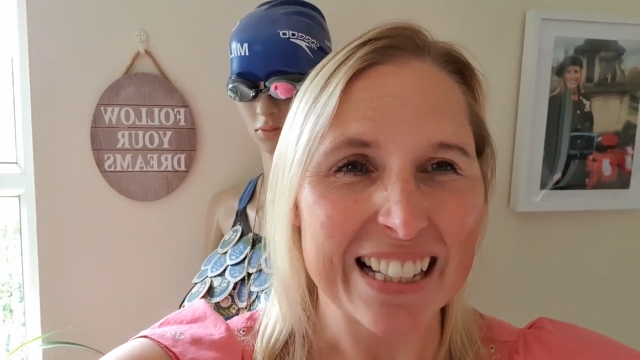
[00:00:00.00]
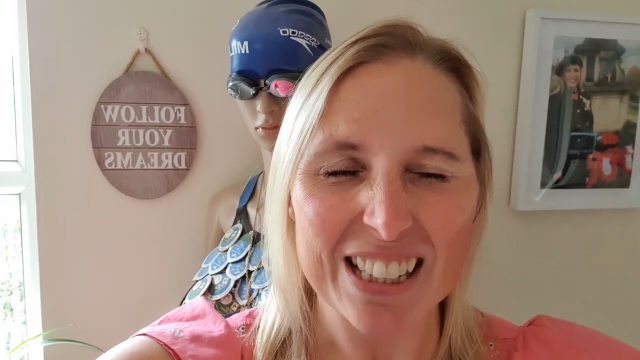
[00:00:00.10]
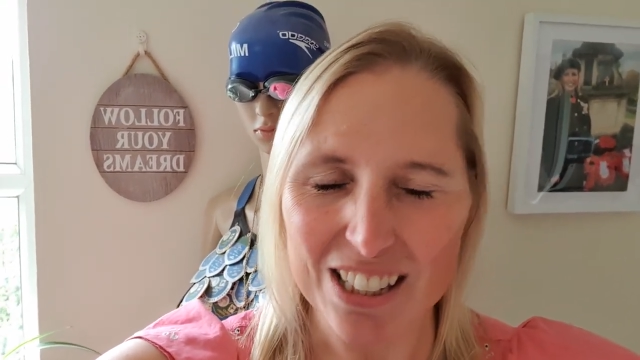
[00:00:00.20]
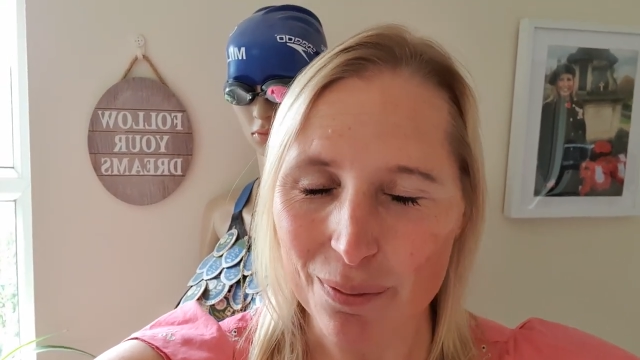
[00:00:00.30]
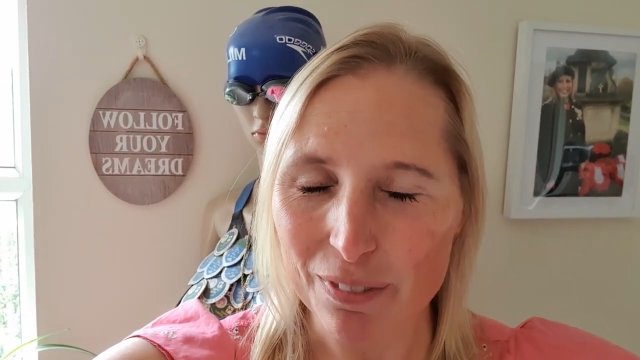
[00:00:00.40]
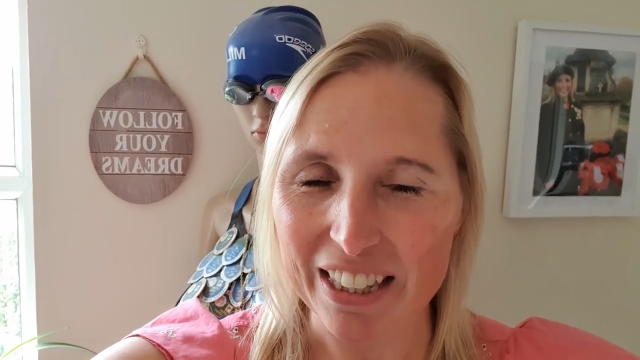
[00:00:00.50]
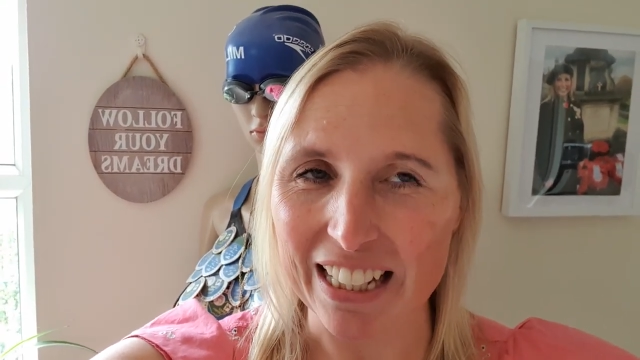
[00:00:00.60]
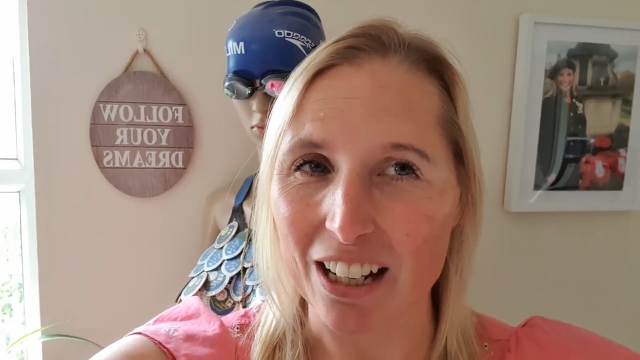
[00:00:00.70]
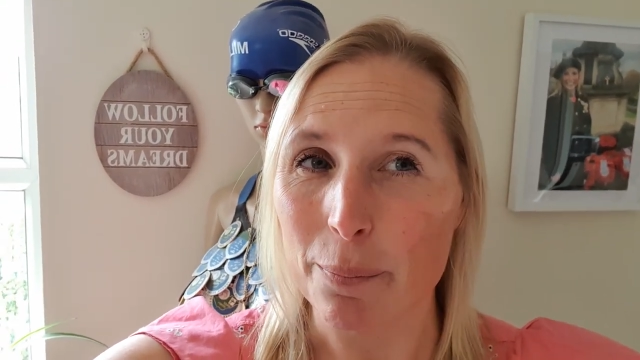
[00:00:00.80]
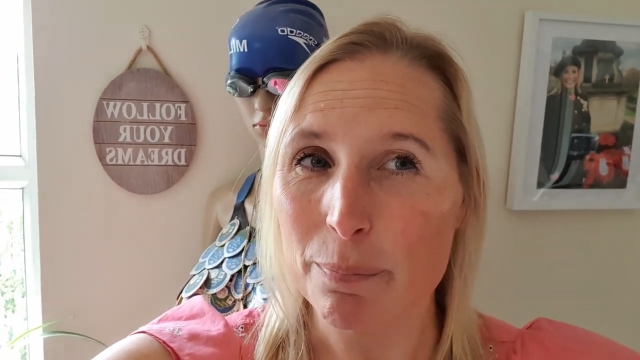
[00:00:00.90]

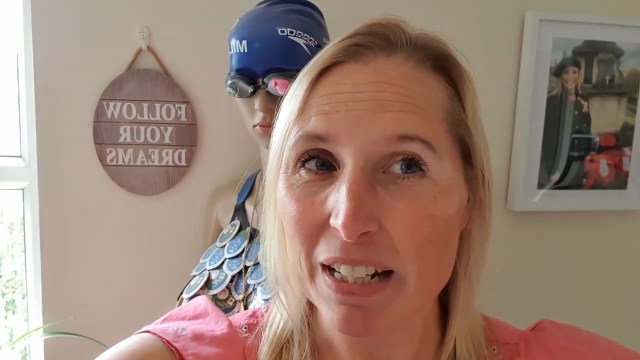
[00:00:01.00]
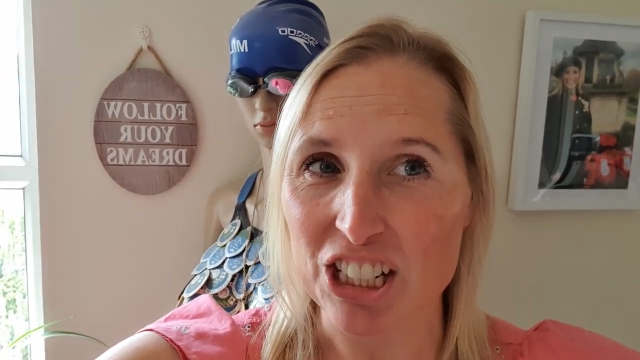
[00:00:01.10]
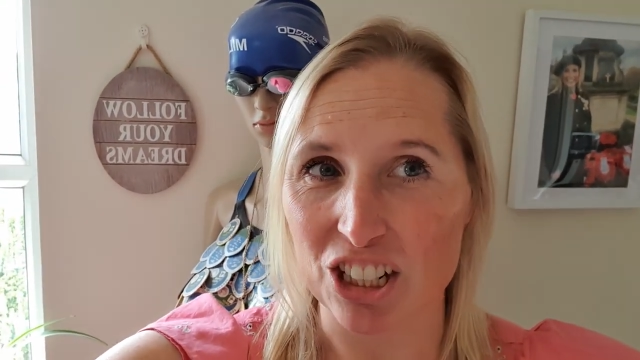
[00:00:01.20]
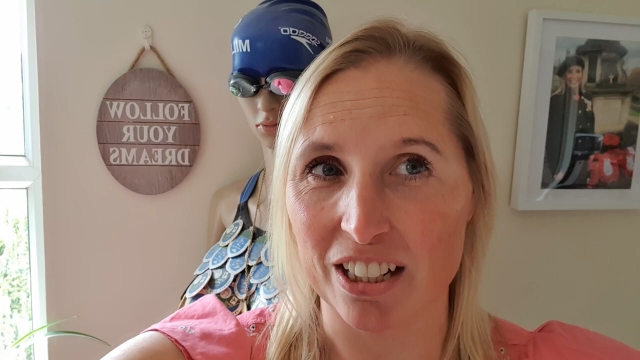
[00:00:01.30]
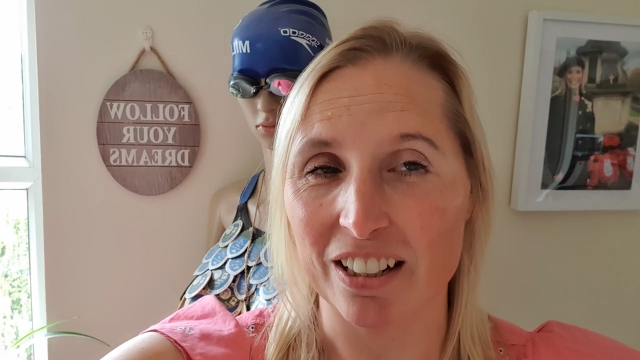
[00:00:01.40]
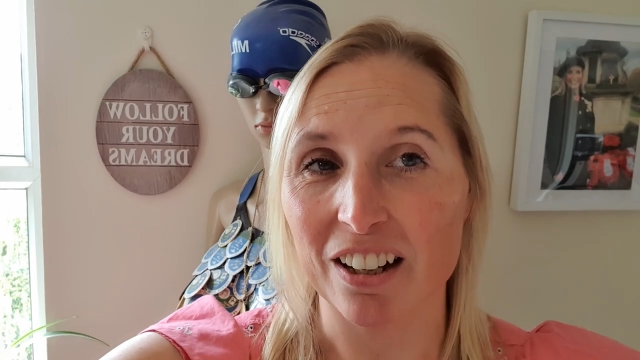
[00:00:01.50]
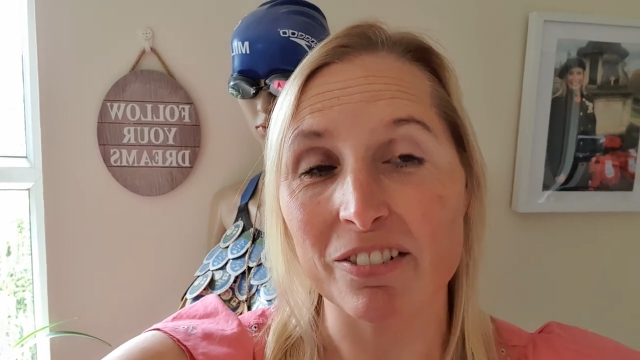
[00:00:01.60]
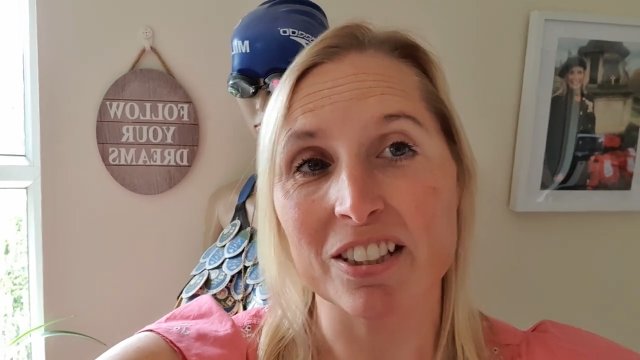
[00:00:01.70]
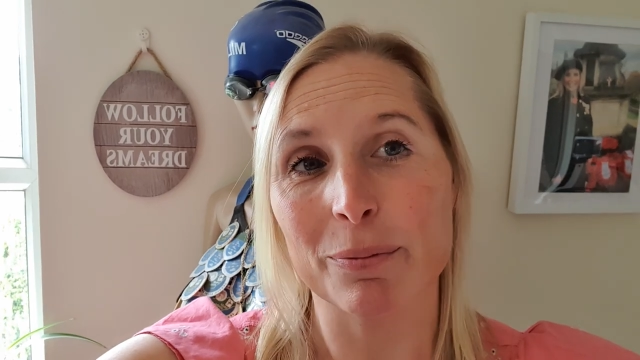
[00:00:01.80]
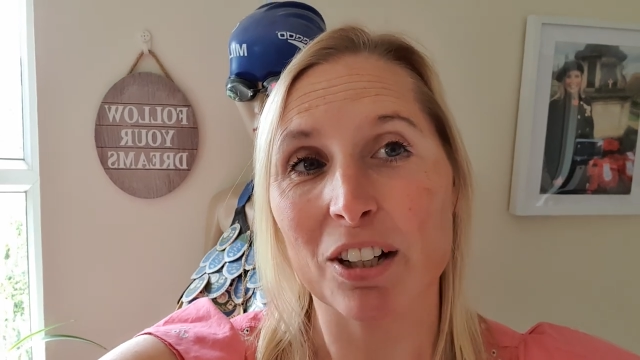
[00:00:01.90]
something, a mission
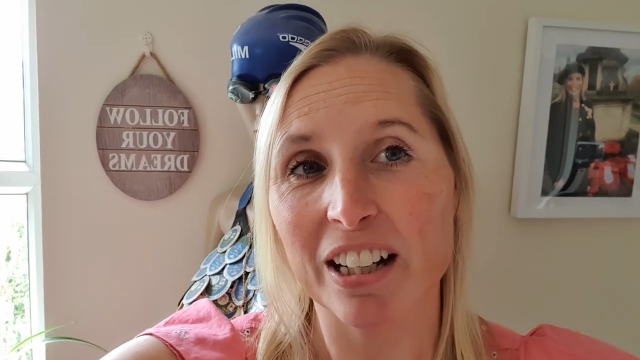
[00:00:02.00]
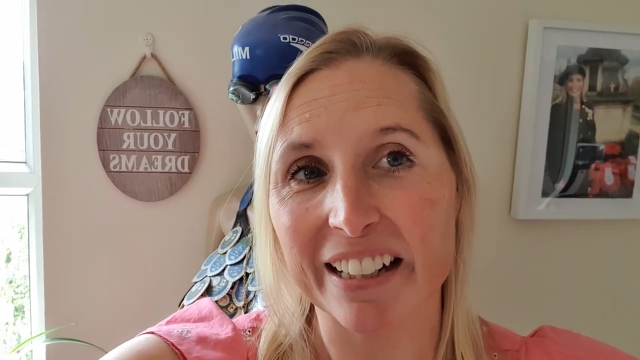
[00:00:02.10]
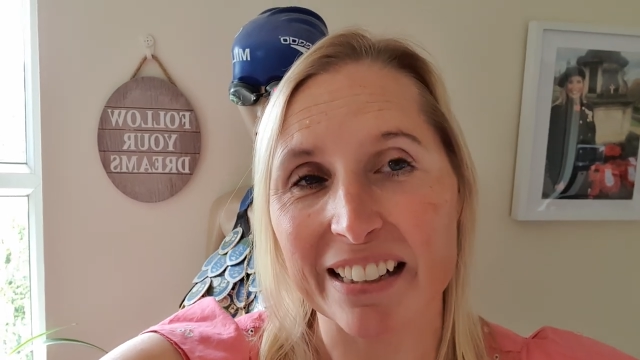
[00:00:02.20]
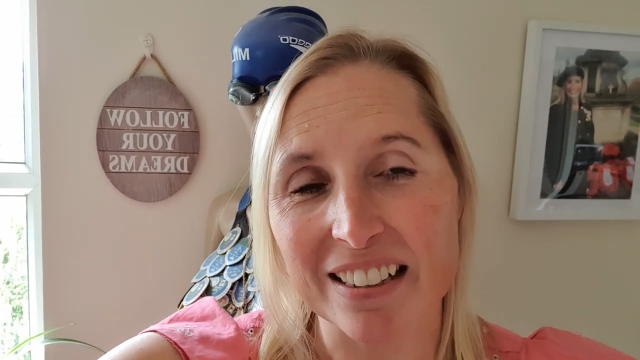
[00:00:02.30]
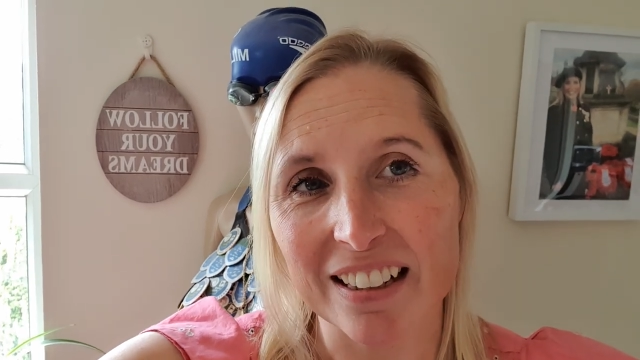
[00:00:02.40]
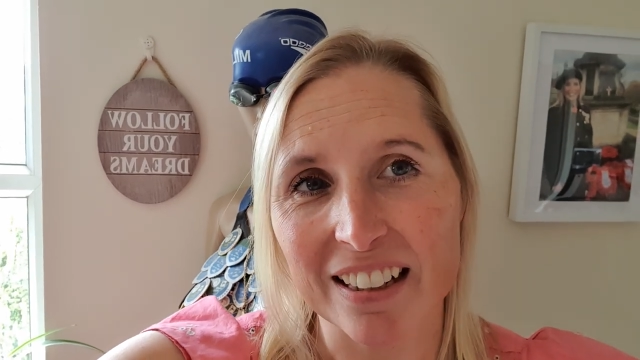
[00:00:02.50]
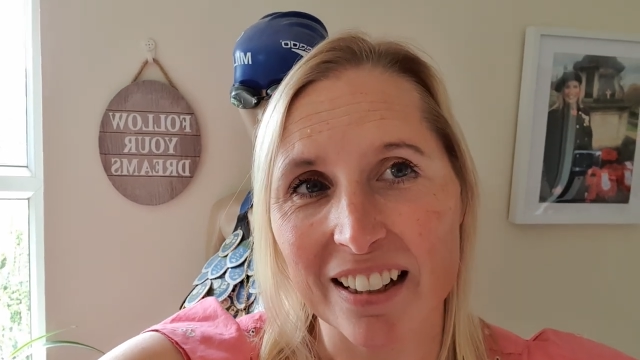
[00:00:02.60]
of some kind.